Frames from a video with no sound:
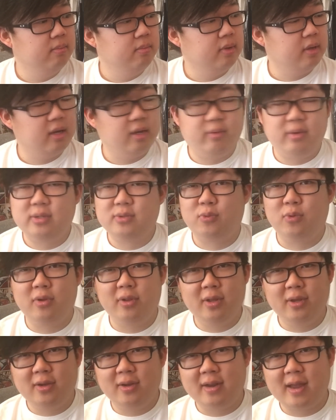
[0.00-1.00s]
but anyways,
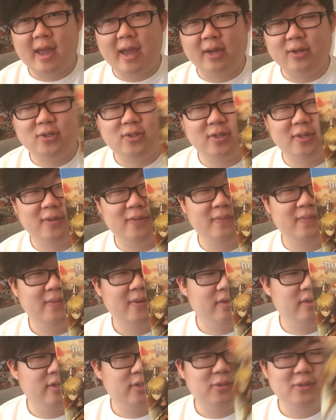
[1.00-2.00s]
really good action.
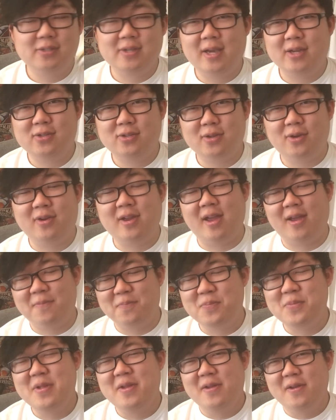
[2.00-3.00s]
This was actually okay.
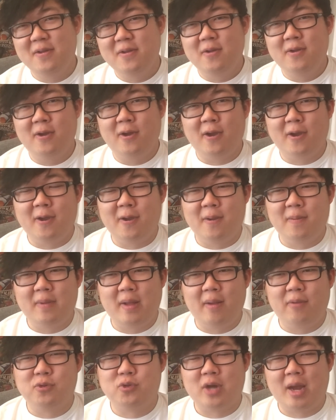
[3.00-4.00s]
Um,
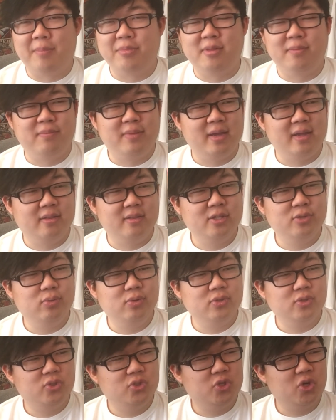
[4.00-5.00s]
I'll drop the bit. This
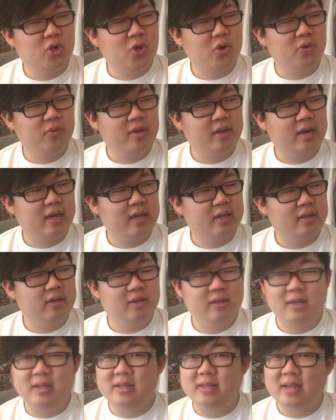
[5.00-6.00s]
was a show that I
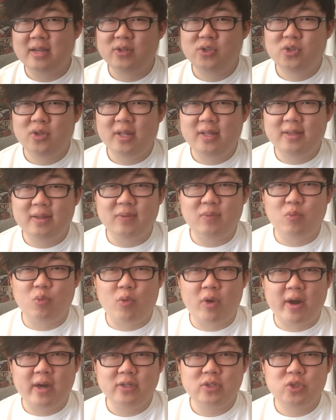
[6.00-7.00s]
intentionally didn't
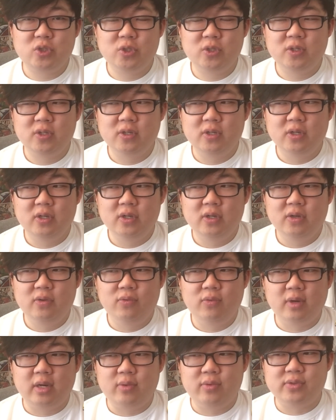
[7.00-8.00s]
watch
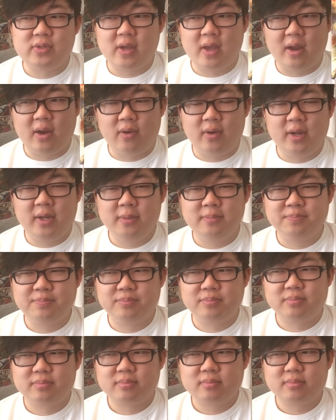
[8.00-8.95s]
when it was airing.